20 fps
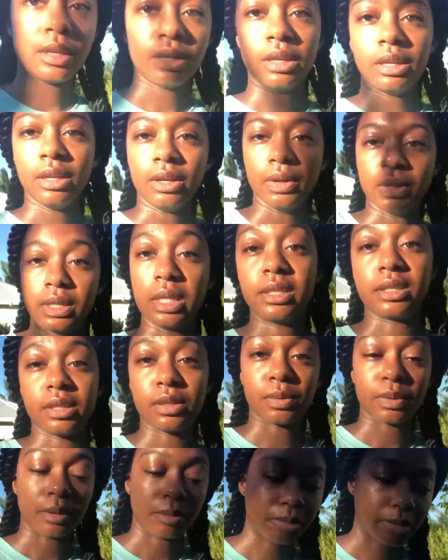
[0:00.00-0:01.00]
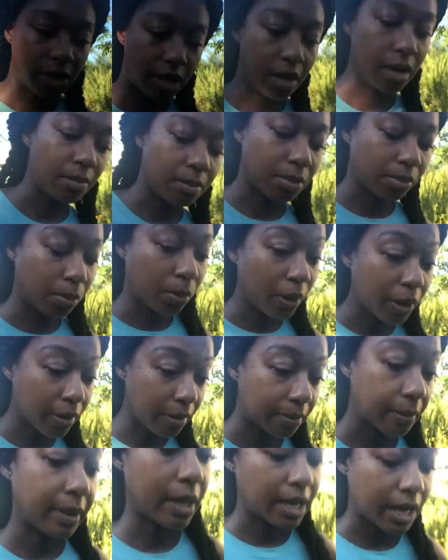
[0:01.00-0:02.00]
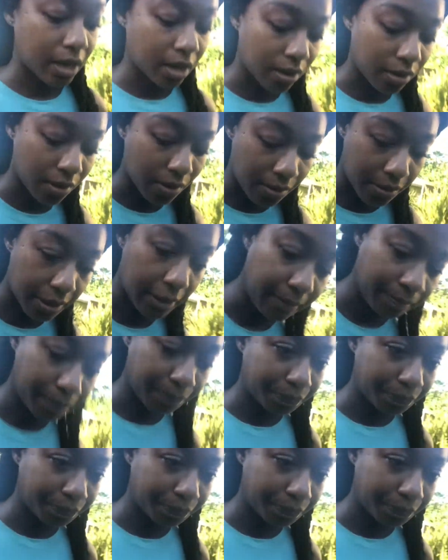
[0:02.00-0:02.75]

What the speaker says: At least that's what where I'm planning on going.